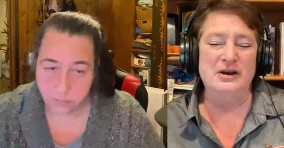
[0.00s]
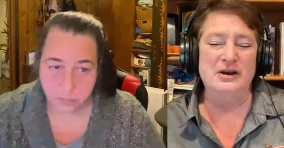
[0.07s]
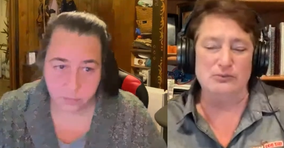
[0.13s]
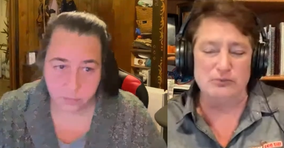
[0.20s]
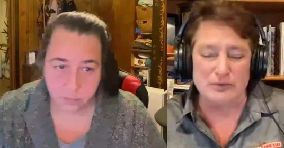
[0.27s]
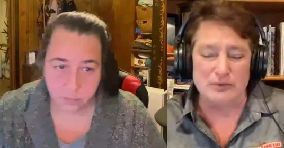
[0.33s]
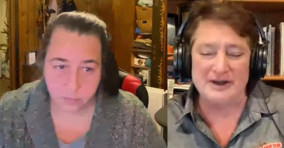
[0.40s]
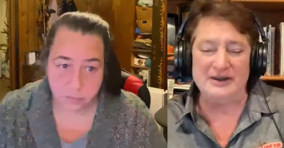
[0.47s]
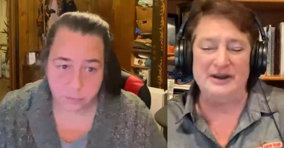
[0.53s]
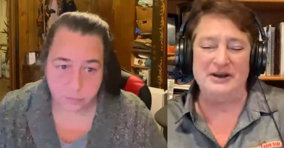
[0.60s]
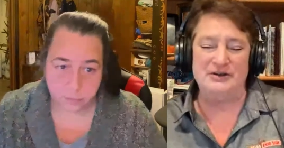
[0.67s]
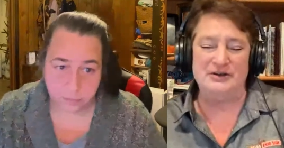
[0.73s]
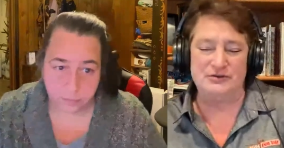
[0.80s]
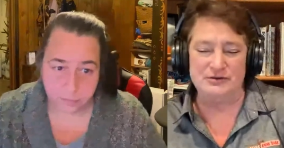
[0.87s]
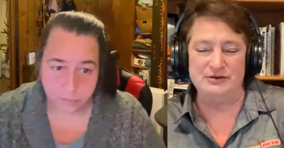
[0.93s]

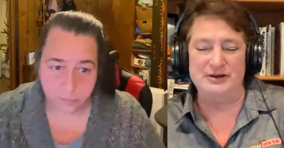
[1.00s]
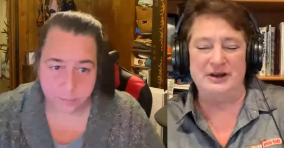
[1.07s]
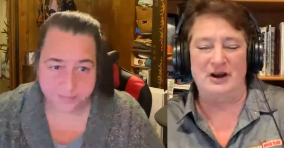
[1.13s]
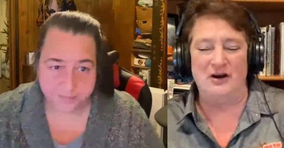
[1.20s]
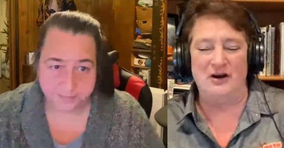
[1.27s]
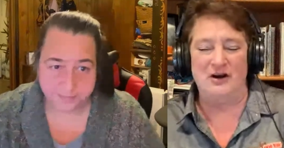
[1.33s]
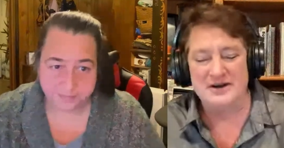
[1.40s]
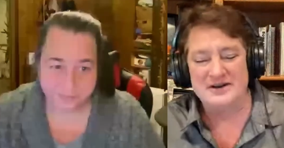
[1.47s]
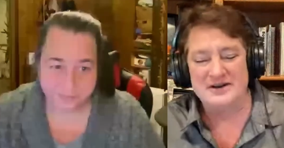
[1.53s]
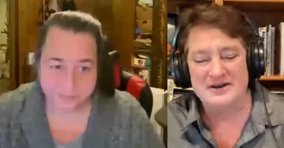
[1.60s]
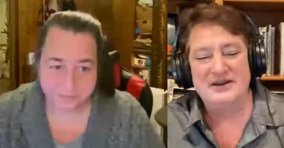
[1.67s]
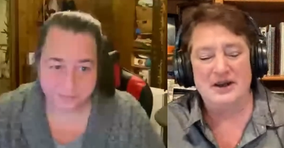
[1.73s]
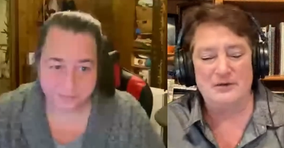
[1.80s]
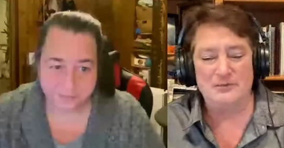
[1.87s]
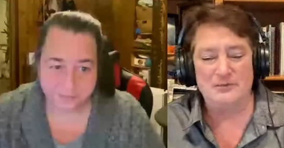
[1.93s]
Speaker 1: really truly
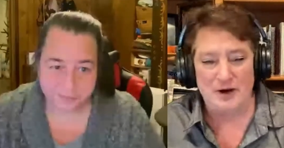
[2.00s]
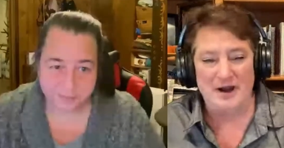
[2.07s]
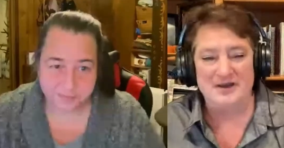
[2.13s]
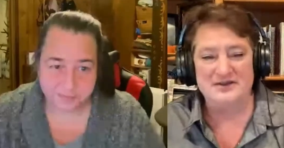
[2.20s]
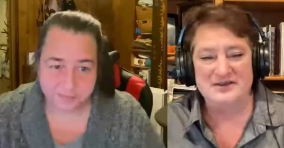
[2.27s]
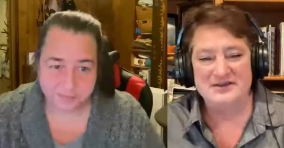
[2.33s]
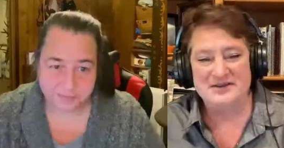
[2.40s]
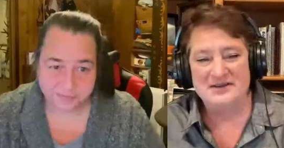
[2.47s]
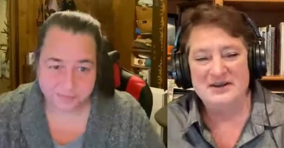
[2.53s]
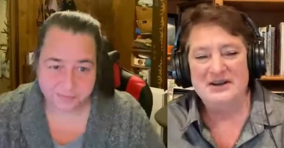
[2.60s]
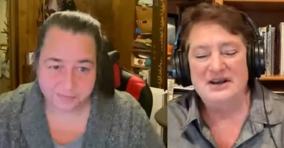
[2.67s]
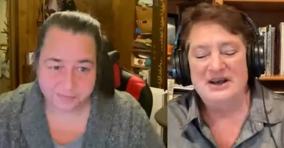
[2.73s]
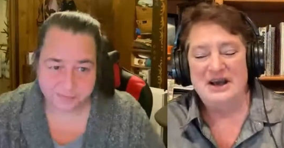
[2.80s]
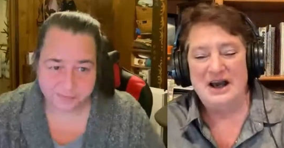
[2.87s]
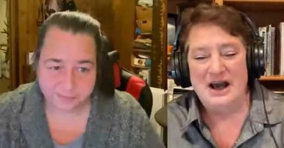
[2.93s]
honestly impressed
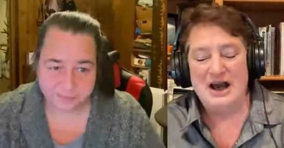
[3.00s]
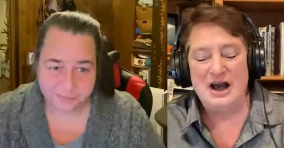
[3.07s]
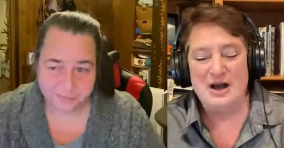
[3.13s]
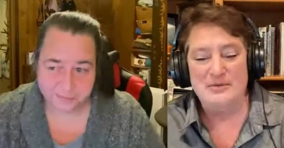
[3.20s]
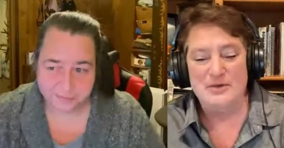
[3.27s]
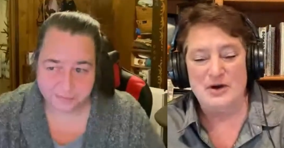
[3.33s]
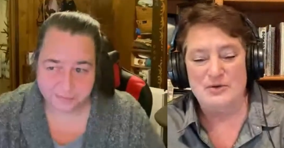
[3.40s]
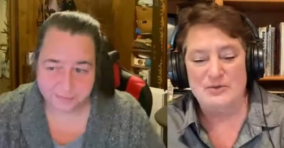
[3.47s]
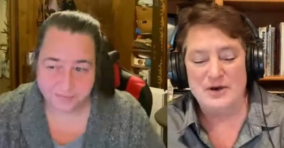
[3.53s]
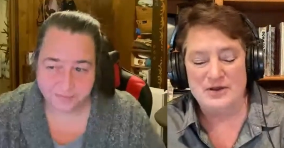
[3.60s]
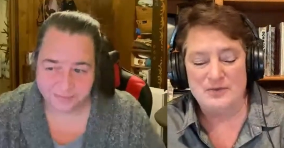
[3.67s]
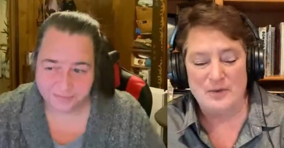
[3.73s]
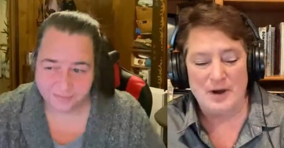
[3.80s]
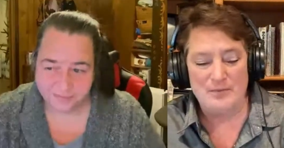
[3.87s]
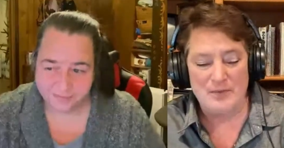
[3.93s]
um, with
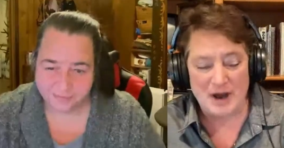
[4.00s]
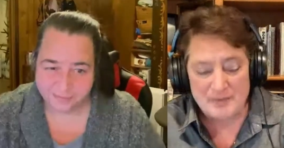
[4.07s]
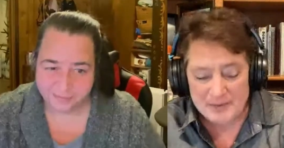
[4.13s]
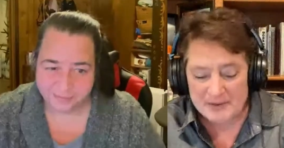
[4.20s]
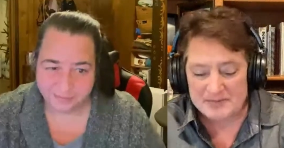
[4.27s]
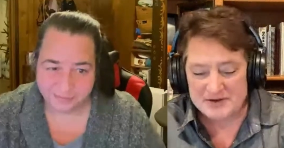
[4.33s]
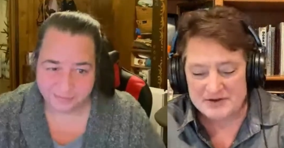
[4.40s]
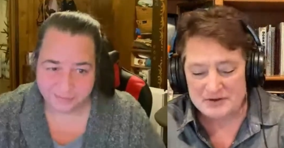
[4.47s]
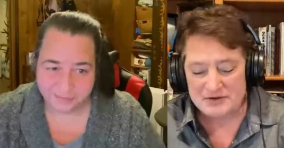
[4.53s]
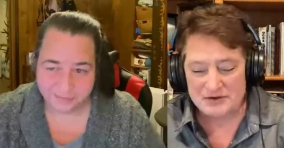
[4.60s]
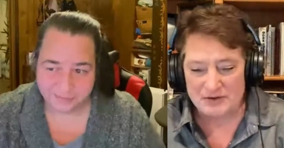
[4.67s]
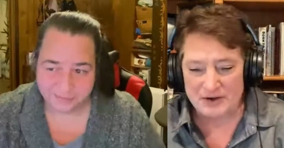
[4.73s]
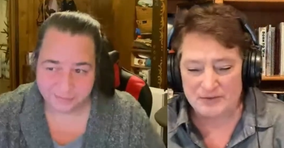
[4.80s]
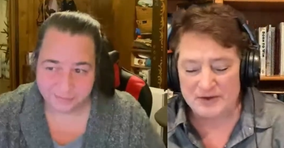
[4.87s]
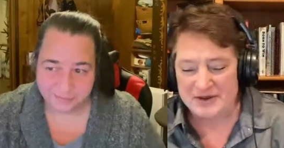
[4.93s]
what my puppies are
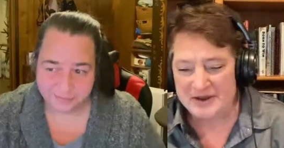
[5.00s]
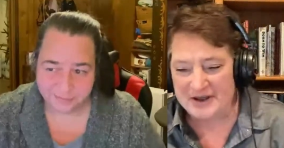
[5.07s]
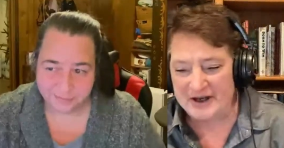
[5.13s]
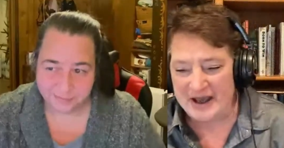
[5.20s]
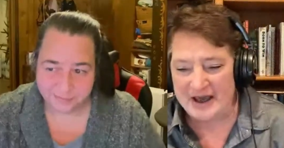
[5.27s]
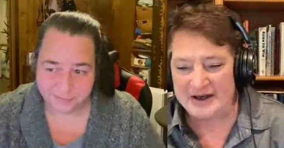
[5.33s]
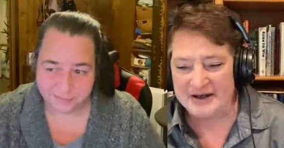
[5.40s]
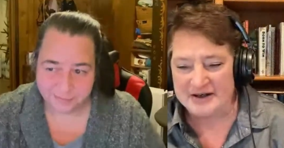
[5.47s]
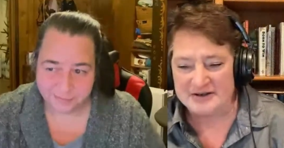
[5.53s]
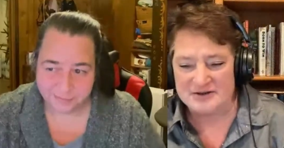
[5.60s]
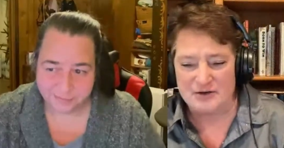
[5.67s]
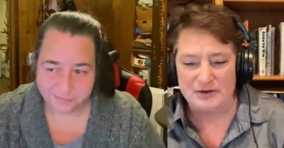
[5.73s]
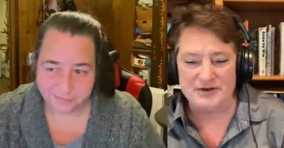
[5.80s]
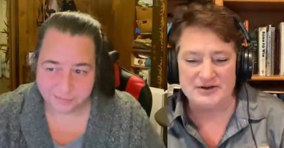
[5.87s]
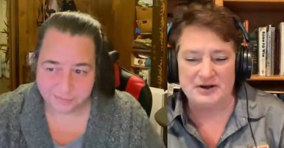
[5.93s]
doing with it and it is
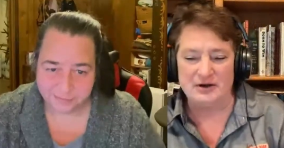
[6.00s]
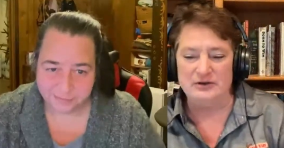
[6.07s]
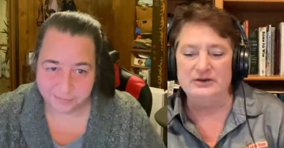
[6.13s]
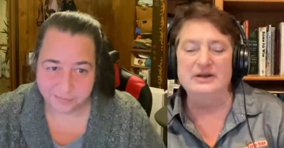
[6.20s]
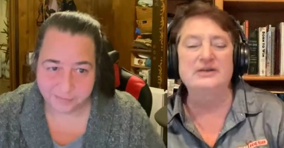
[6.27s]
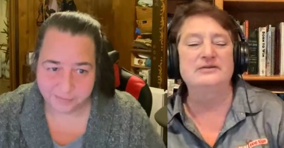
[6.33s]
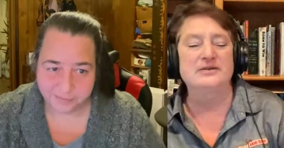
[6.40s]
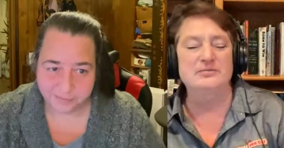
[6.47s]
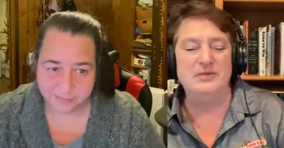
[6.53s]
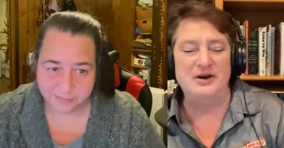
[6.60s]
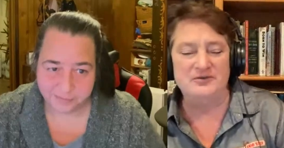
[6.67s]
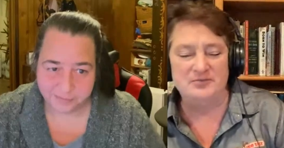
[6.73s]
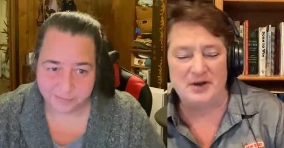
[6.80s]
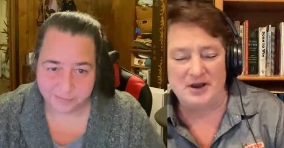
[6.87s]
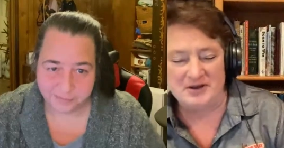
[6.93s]
going to go live in
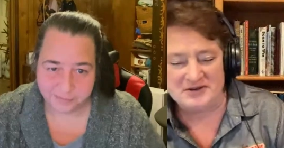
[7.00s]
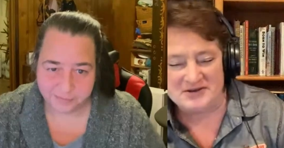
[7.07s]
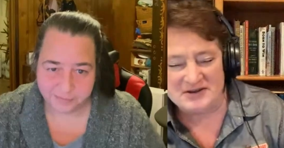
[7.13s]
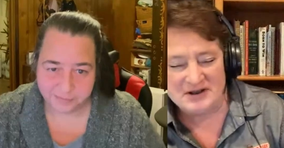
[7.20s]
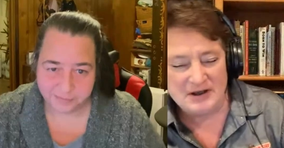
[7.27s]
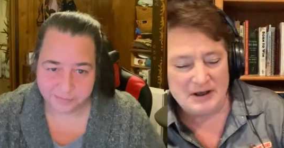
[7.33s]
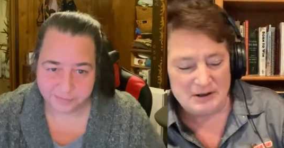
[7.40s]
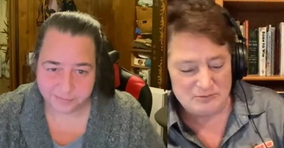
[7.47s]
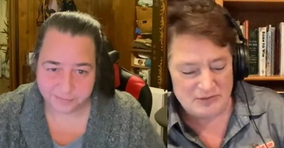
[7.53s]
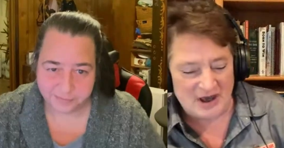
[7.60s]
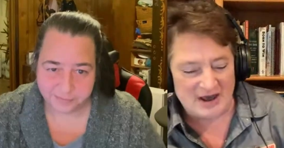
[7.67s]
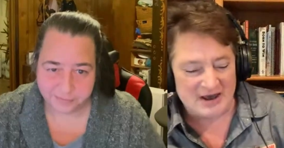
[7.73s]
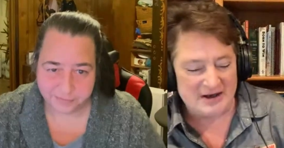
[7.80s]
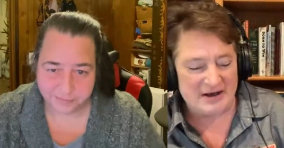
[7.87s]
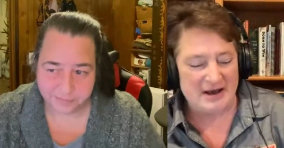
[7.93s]
puffballs
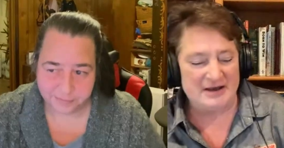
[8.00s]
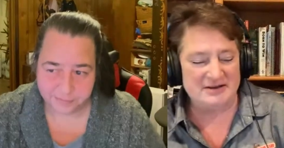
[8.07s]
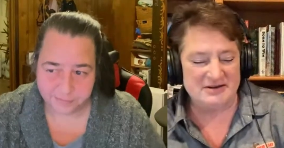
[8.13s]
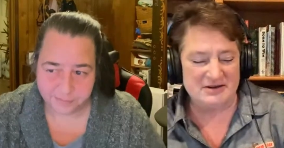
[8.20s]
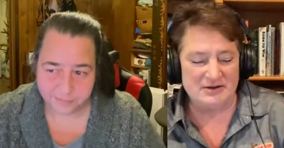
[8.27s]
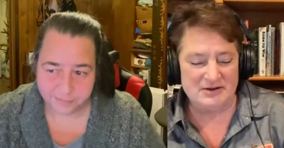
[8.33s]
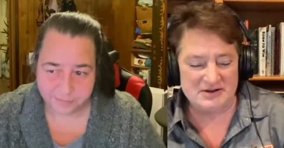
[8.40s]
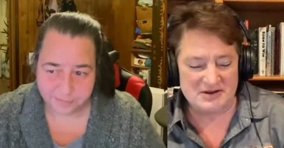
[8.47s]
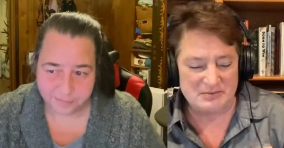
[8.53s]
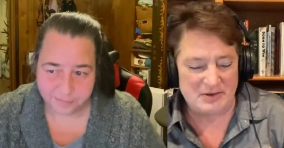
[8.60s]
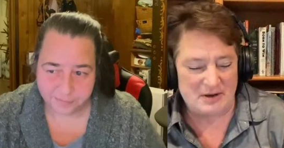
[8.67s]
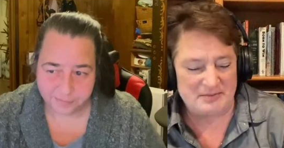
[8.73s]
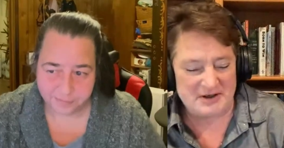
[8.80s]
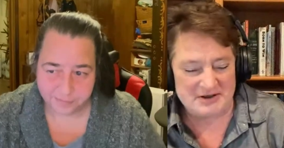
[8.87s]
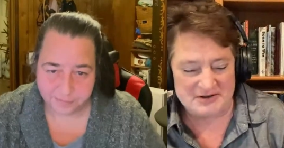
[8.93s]
pen as soon as the
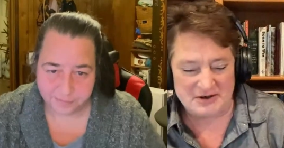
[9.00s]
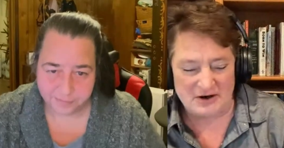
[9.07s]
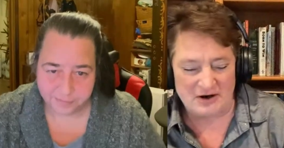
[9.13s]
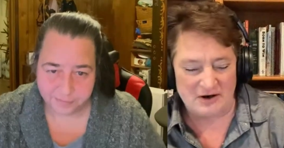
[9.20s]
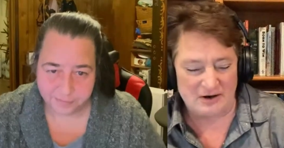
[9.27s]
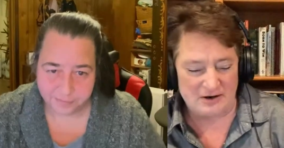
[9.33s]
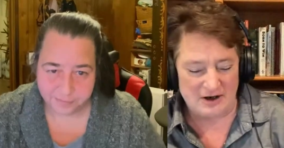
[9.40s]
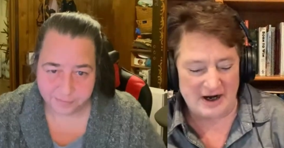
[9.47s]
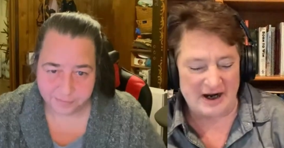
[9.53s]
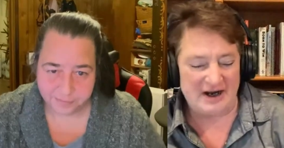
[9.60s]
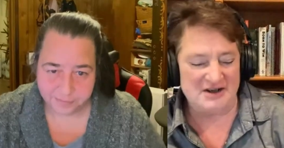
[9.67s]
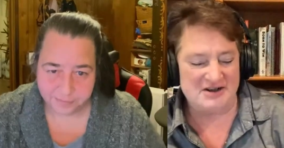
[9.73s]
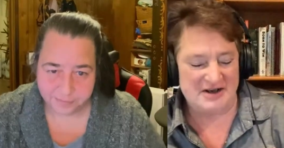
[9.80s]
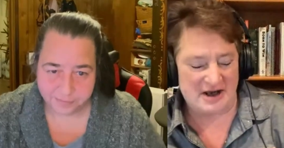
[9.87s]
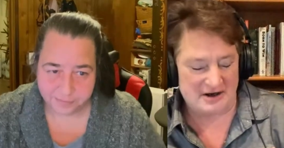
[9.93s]
puppies are
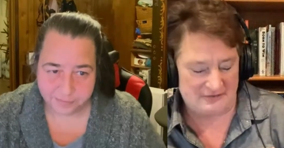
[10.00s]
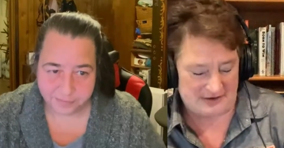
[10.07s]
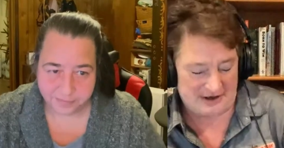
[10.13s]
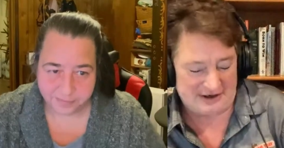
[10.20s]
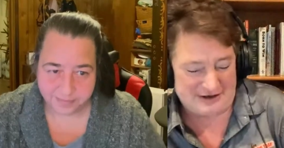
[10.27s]
aged out of